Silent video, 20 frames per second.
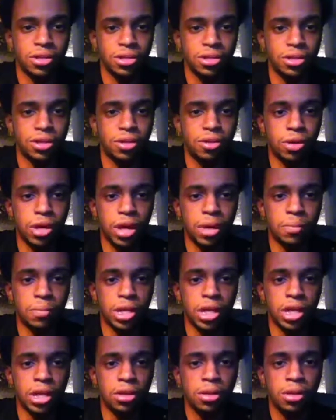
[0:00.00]
You know what I
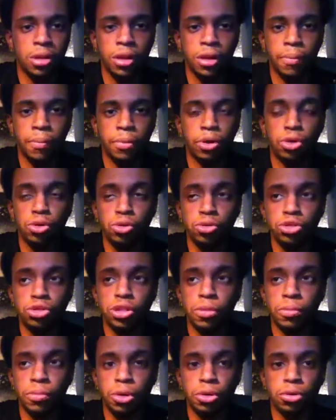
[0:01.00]
mean? But who's
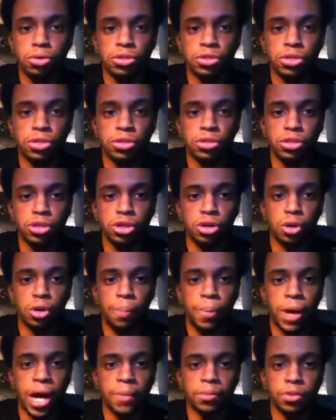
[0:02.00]
the most, you know,
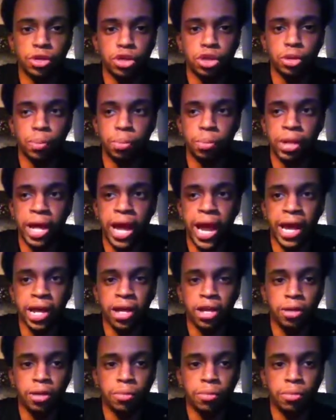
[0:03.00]
popular
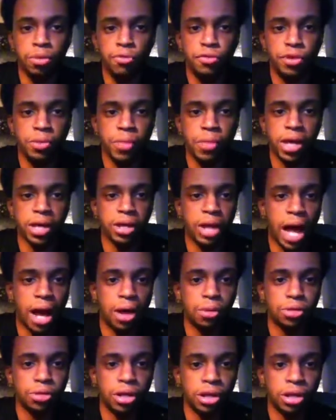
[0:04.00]
black movie maker
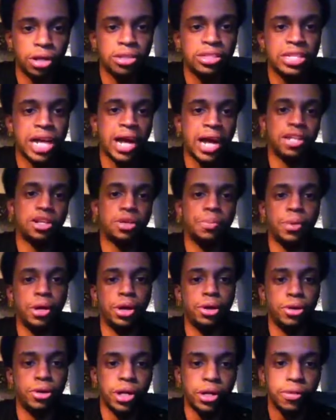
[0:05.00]
out there? Tyler
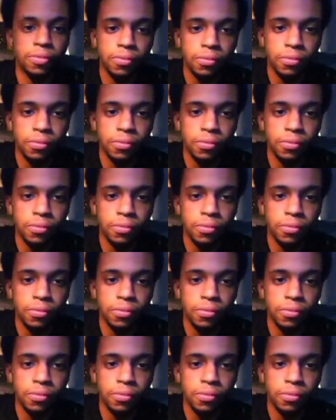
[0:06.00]
Perry.